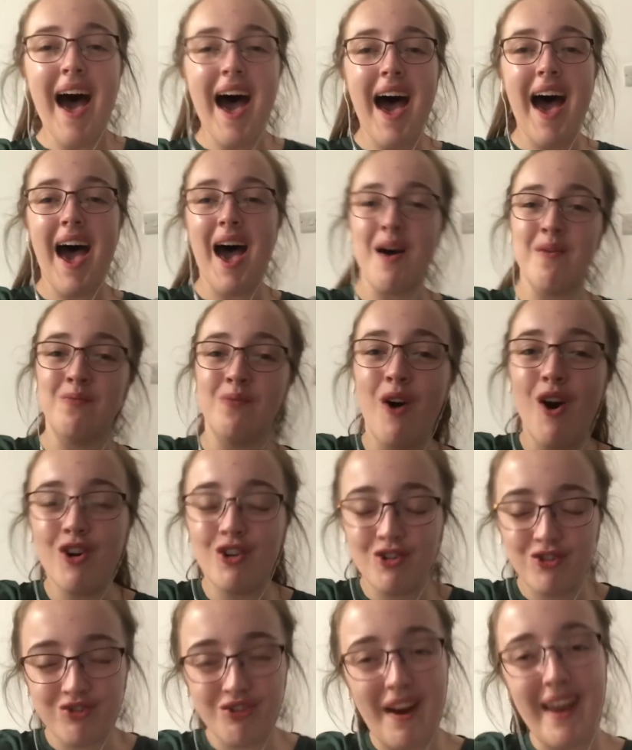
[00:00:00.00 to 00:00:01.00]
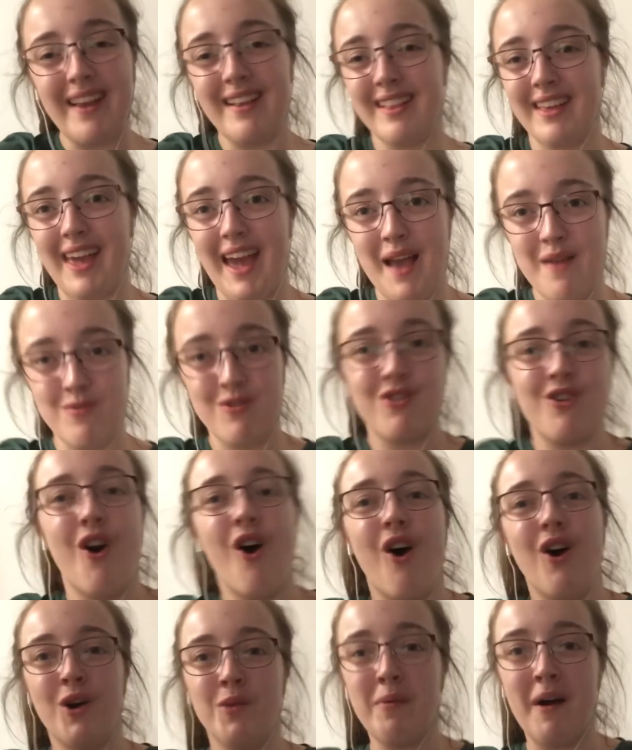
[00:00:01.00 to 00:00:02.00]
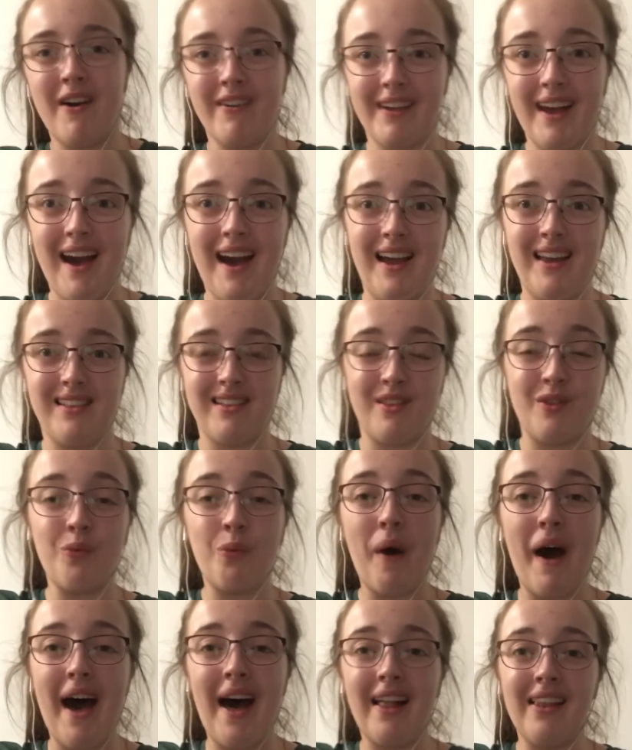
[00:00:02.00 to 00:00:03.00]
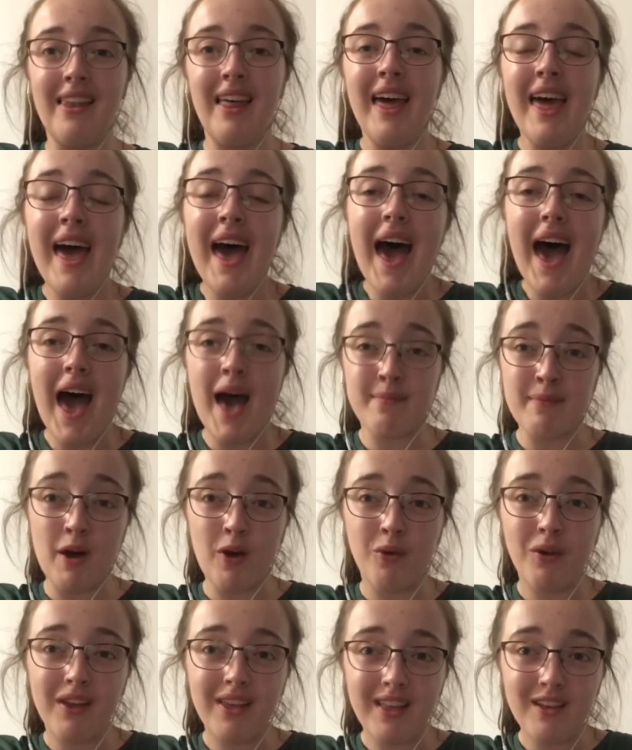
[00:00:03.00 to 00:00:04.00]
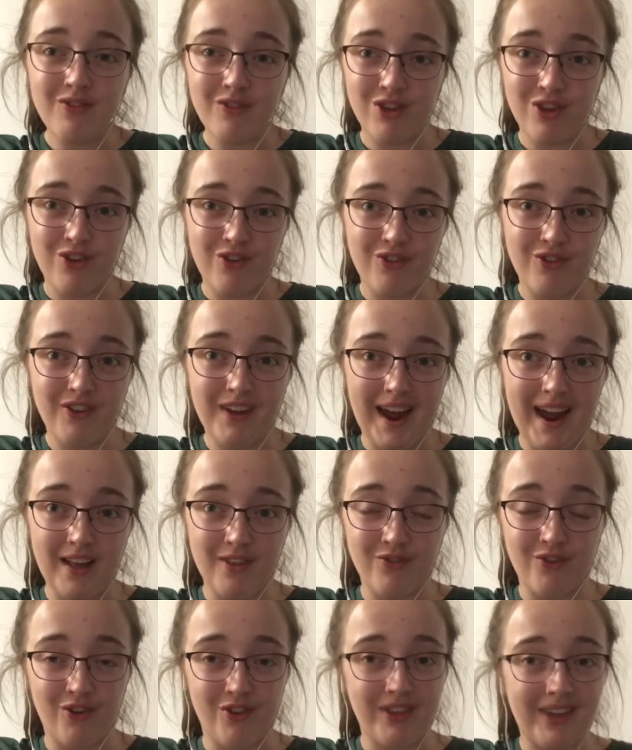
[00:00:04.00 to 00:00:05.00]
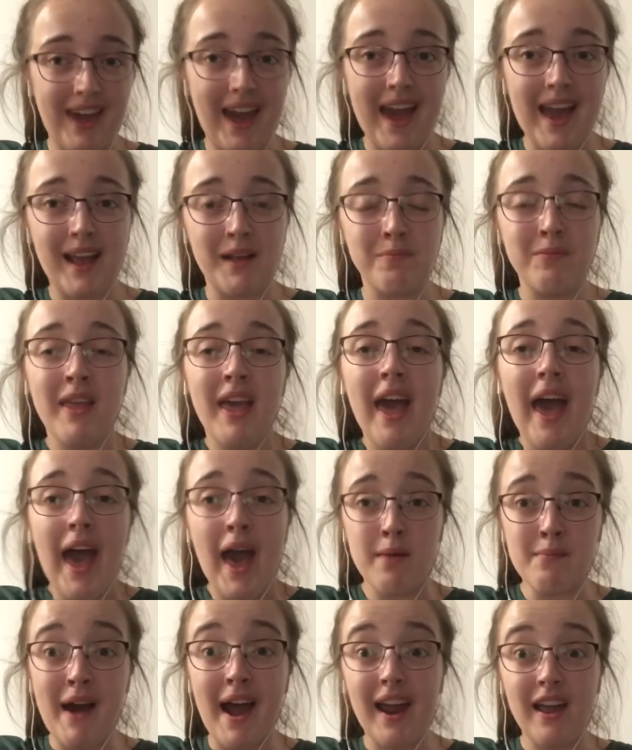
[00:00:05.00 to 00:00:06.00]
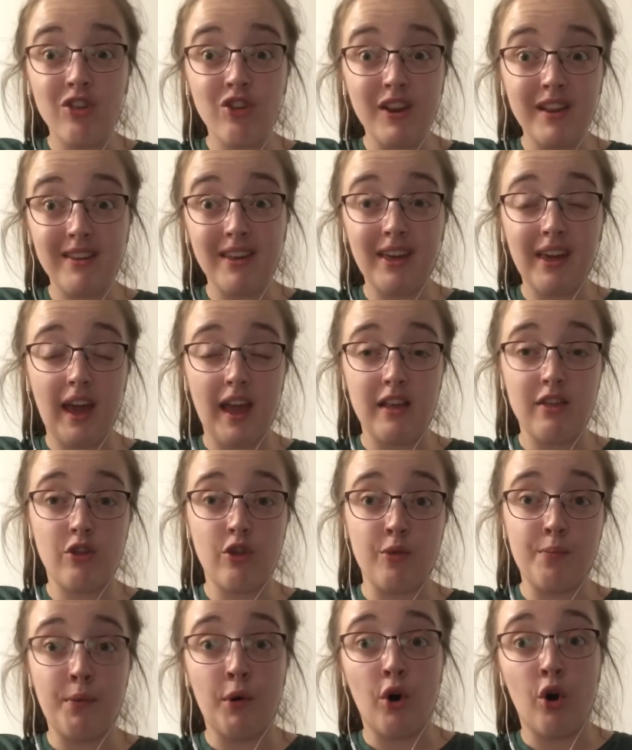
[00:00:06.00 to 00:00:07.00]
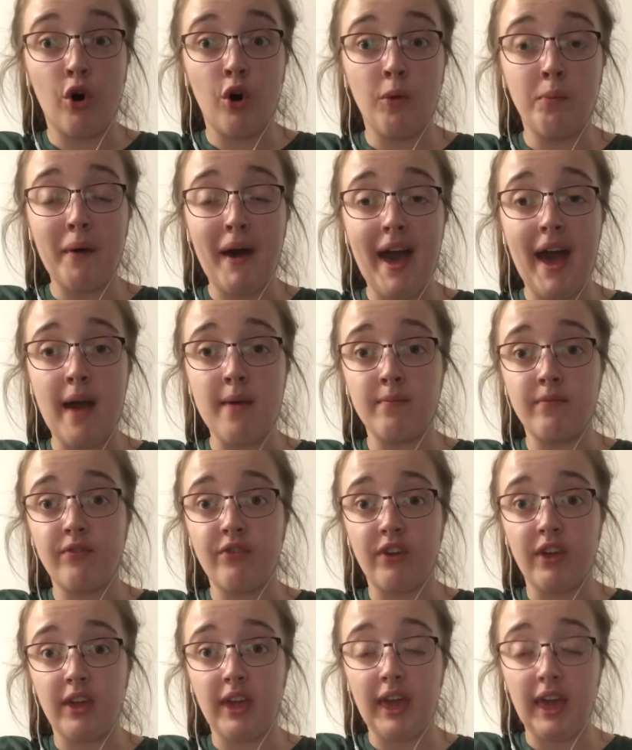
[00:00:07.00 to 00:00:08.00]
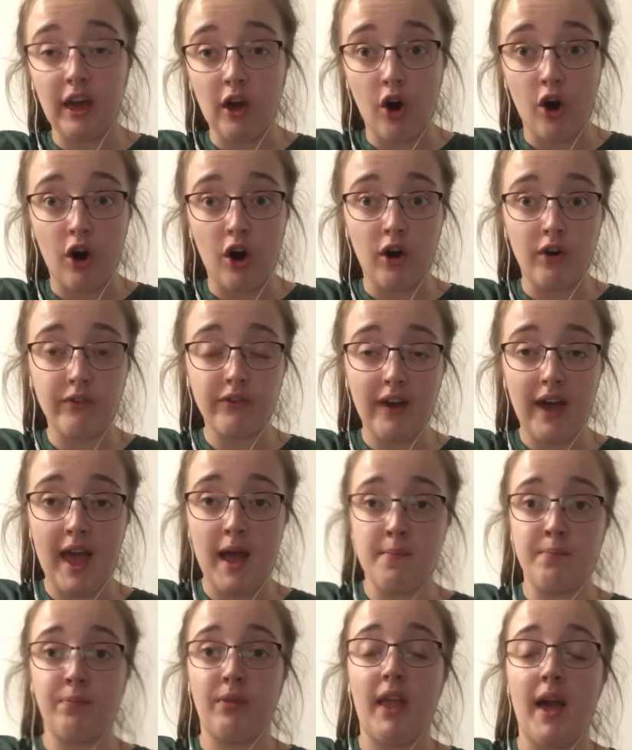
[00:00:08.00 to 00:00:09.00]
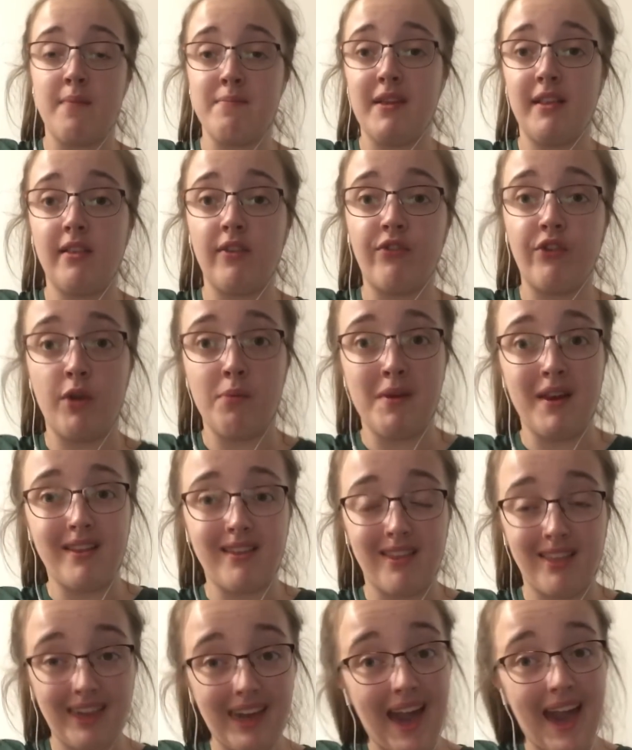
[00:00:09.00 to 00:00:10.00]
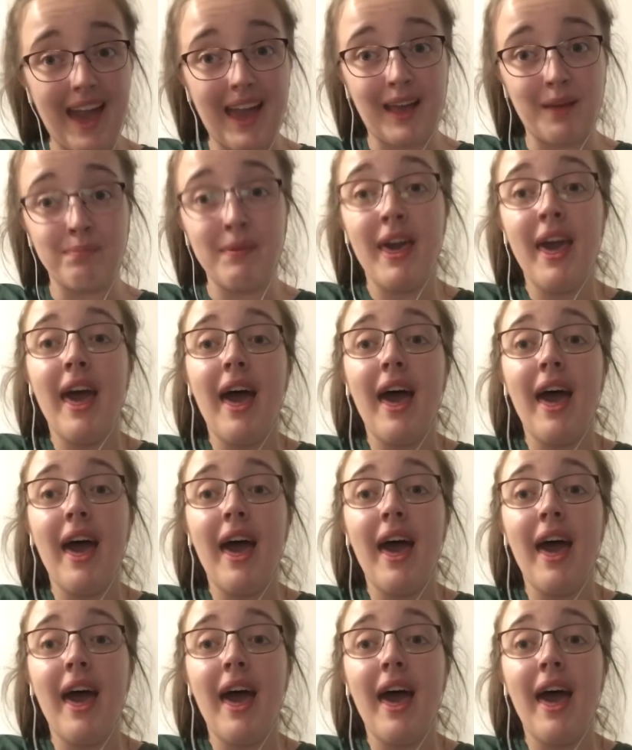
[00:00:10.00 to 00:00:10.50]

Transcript: What a crazy game to talk about, guys, as well. I'll quickly run you guys through the game. I actually didn't get into the pub for kickoff. I missed a few minutes of the game,